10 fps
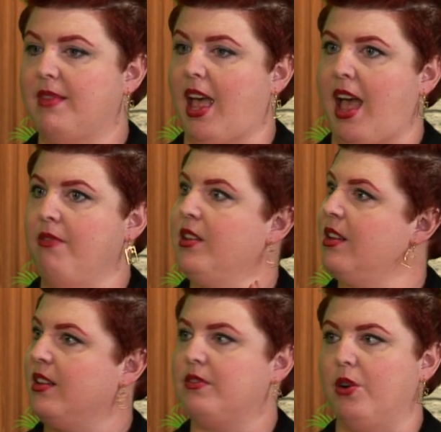
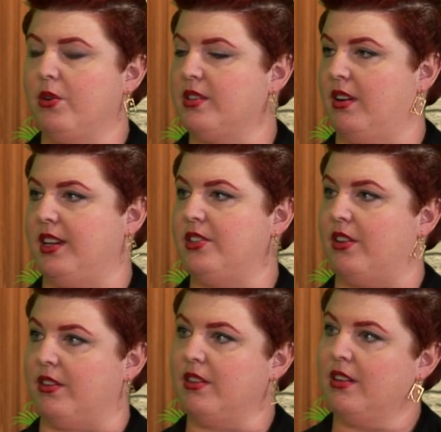everything is focused on each
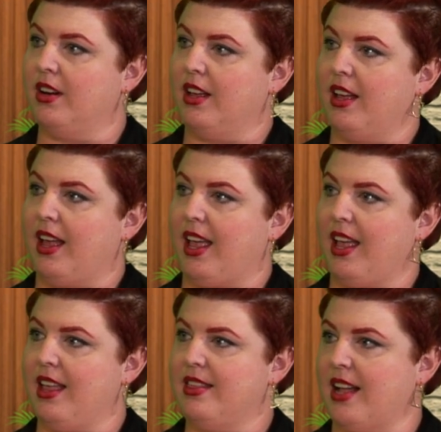other,
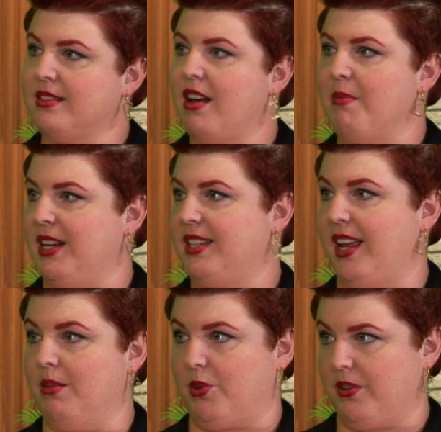and that's not
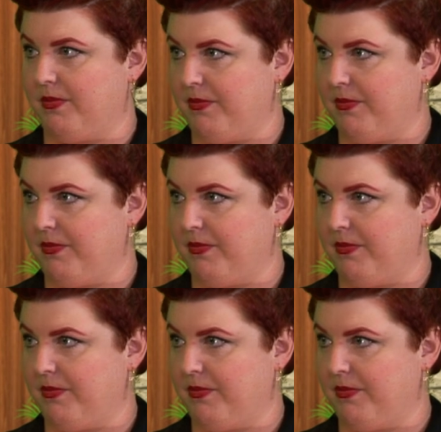maintainable.